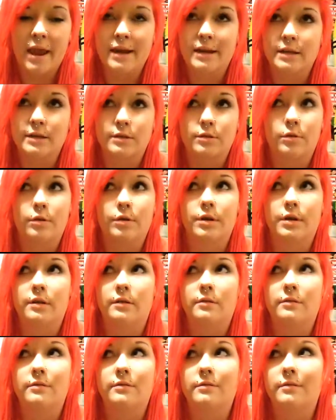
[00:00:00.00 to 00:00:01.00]
Eating
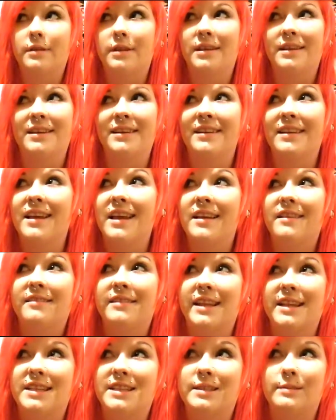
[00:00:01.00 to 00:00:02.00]
disorder,
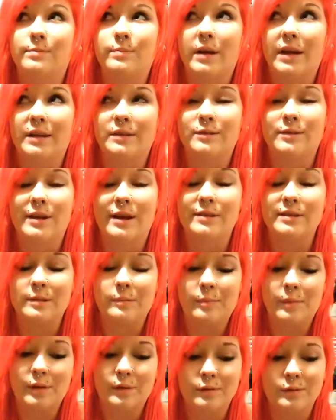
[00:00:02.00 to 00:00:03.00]
that spiked when I was
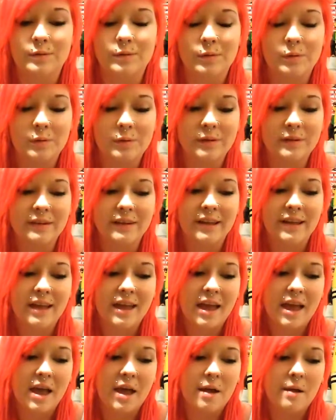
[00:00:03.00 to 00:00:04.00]
in middle school,
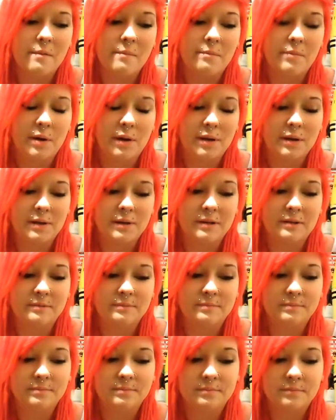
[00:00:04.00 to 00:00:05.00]
but
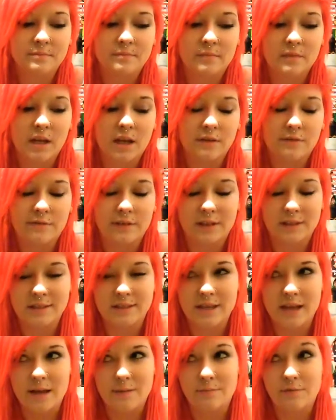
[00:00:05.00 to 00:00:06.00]
I
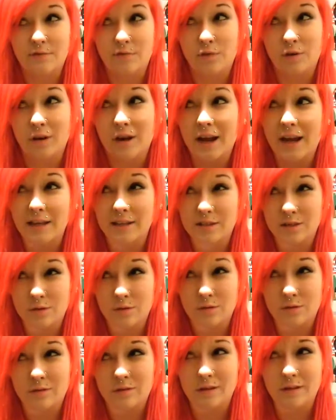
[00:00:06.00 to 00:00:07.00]
fixed that before high
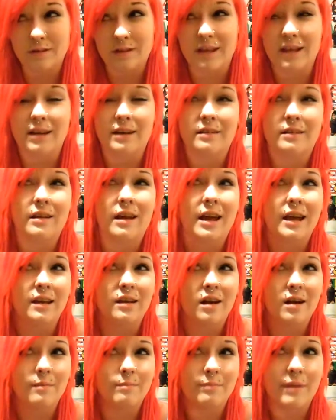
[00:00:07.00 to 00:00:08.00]
school, and then I
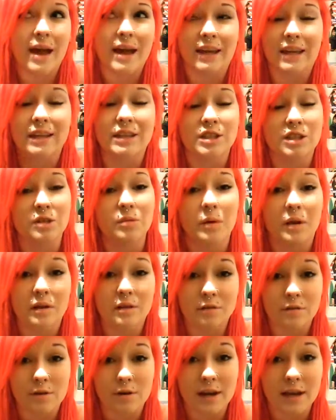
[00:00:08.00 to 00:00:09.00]
got back into
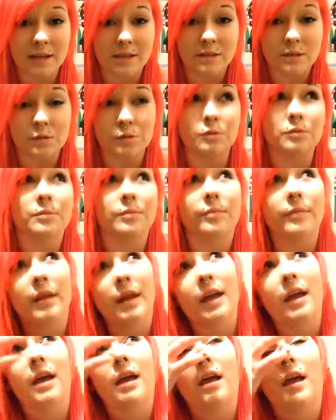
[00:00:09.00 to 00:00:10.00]
it throughout high school,
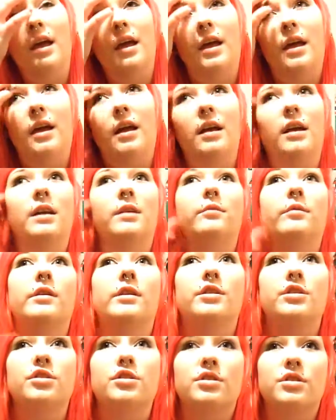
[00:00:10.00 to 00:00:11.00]

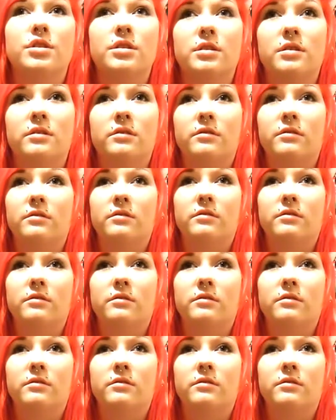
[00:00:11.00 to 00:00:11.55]
which,